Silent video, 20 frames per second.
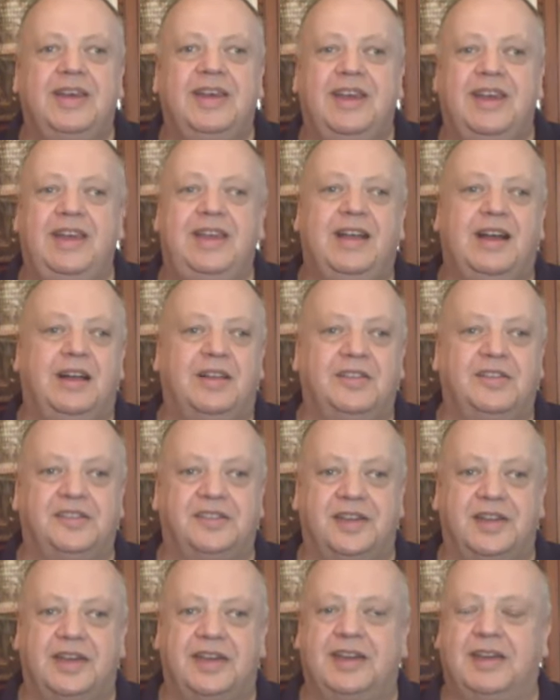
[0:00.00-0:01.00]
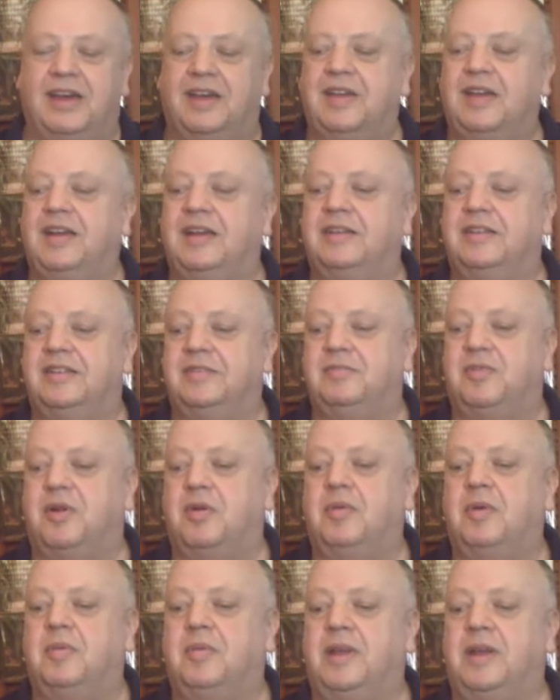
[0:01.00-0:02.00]
He can't sing. I think it's
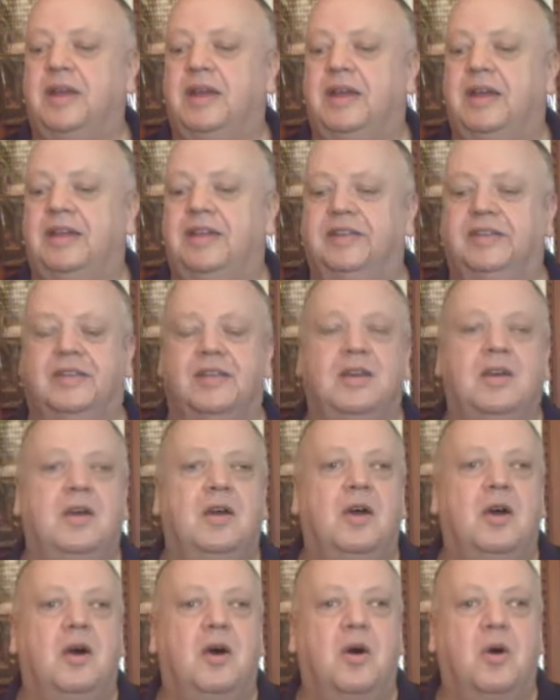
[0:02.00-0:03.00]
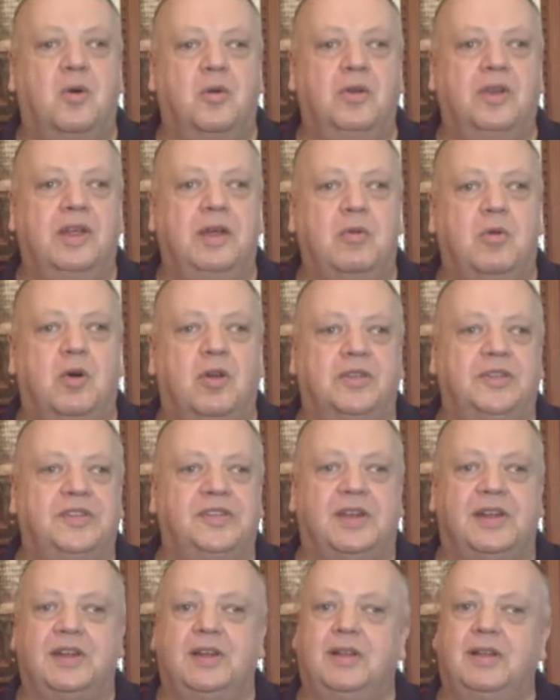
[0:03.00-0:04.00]
probably his only one
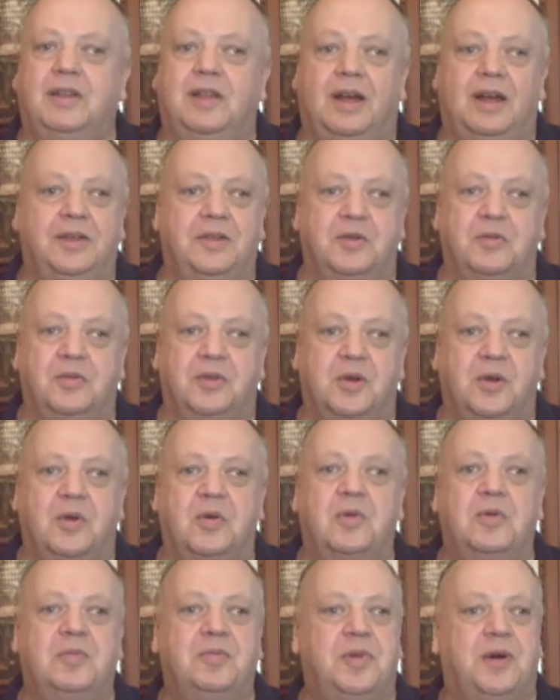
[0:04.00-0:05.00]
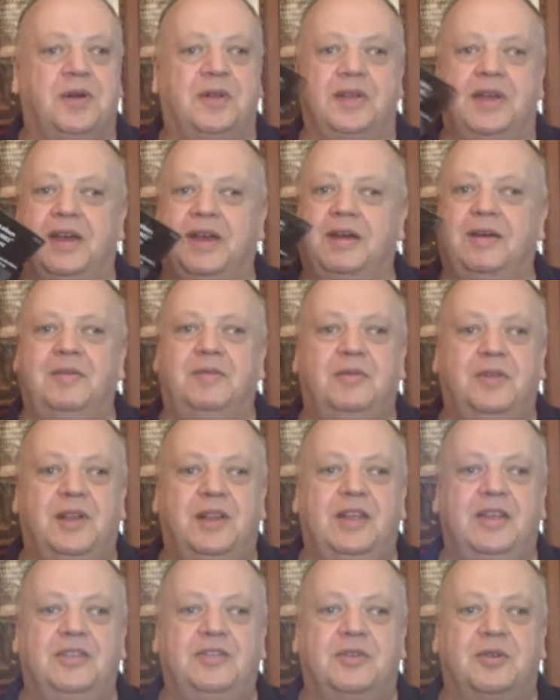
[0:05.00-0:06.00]
single. I don't know, but yeah,
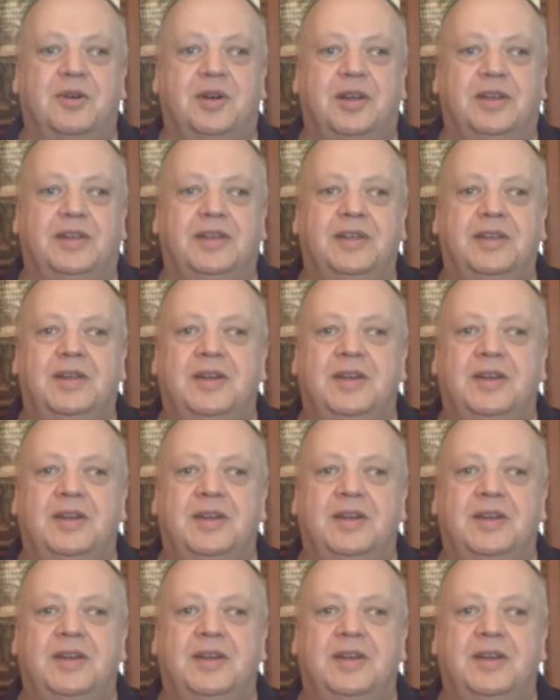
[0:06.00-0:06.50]
really enjoy it.